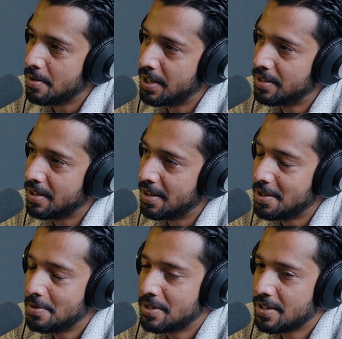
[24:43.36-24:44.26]
Right.
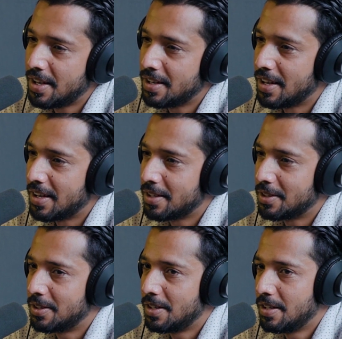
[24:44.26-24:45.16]
You say like
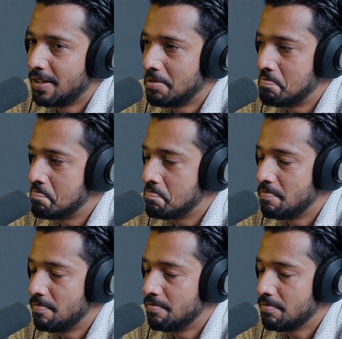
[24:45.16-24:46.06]
the
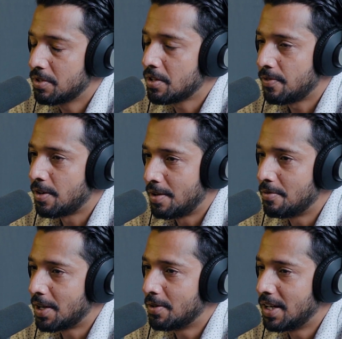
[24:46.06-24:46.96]
stuff around
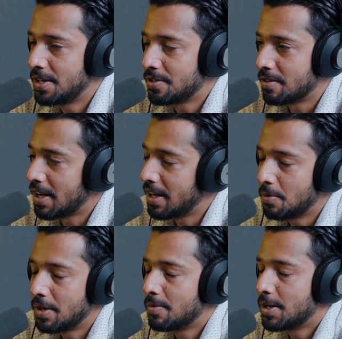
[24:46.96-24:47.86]
regulation, right? Like
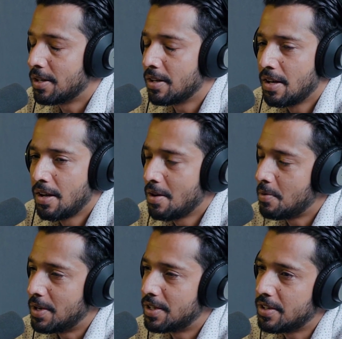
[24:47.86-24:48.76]
when
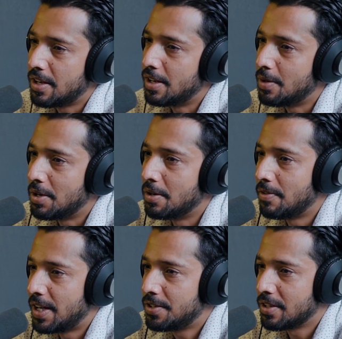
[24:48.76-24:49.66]
we see new
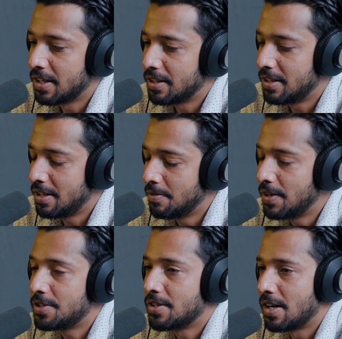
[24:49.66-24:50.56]
innovation, that the
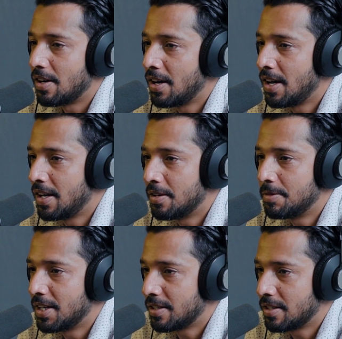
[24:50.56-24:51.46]
innovation are ahead
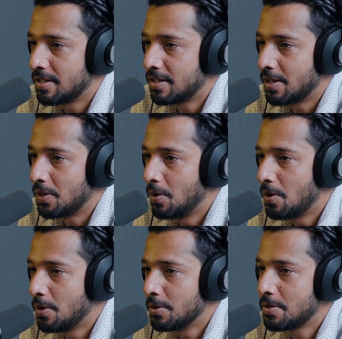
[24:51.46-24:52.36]
of the existing
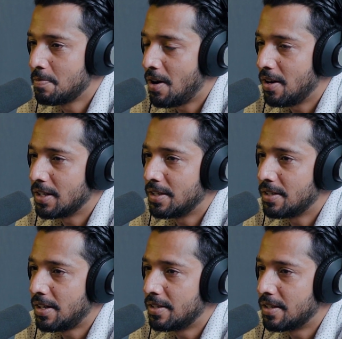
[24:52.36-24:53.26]
laws,
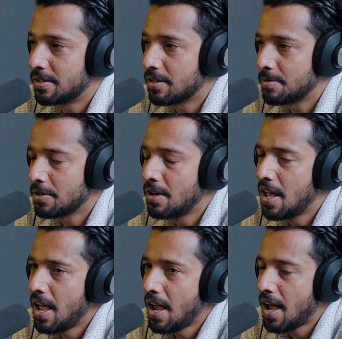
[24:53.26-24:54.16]
policies and stuff. So
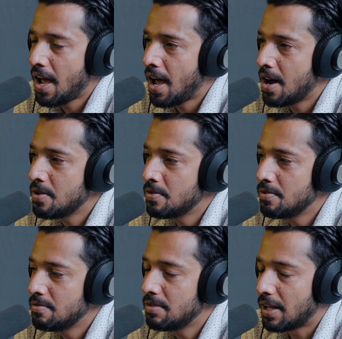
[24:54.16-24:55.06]
how
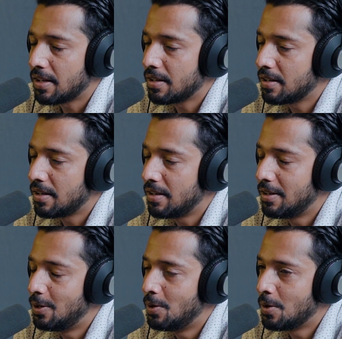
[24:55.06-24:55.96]
like
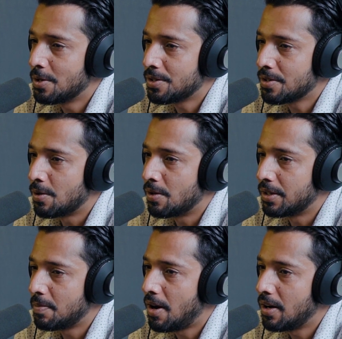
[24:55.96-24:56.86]
laws or
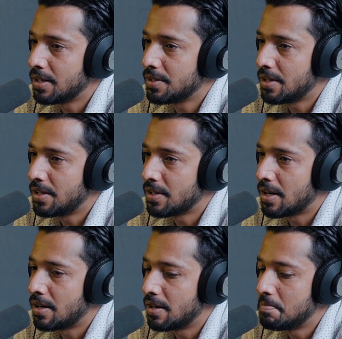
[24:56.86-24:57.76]
the policies
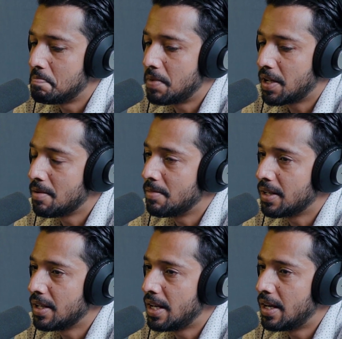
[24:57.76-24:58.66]
are
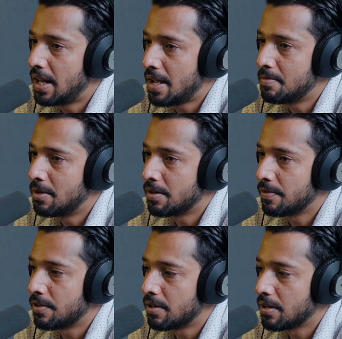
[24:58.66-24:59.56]
becoming enabler
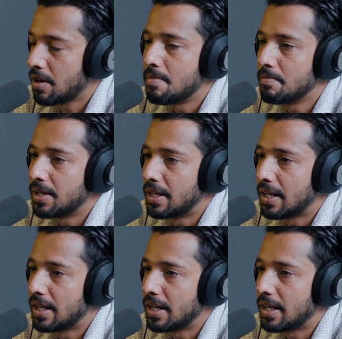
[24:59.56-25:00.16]
for a company